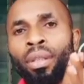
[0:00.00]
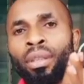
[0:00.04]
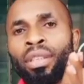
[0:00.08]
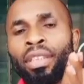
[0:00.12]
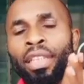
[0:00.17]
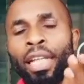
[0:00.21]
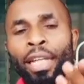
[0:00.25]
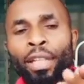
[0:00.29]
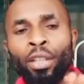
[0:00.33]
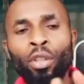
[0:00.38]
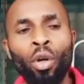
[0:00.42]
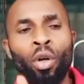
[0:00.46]

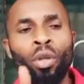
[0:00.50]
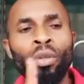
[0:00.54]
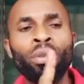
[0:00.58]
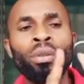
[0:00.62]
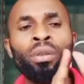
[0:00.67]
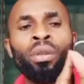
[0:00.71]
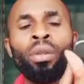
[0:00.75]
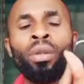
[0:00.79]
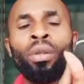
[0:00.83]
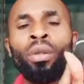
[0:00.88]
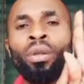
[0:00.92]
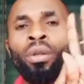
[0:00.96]

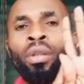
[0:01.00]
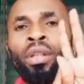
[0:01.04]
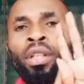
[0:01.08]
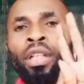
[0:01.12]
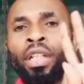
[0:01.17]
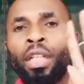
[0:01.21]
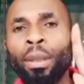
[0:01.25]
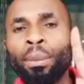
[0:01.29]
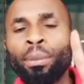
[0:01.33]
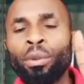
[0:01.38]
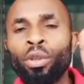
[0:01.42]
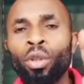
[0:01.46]
xenon,
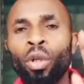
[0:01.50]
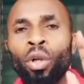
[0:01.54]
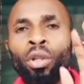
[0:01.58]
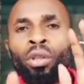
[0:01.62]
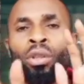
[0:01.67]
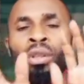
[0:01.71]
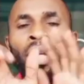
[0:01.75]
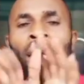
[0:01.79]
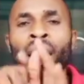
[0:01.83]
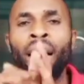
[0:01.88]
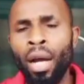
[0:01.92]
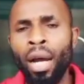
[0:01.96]

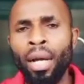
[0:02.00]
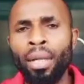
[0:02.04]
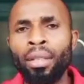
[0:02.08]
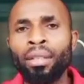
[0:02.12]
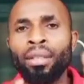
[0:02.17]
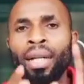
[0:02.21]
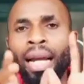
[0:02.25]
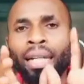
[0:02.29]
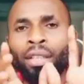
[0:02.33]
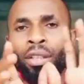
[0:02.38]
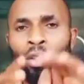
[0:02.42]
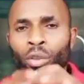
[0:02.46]
krypton,
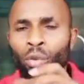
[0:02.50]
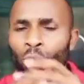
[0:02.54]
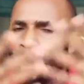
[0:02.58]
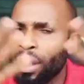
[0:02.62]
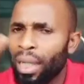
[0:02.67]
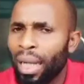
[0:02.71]
and radon.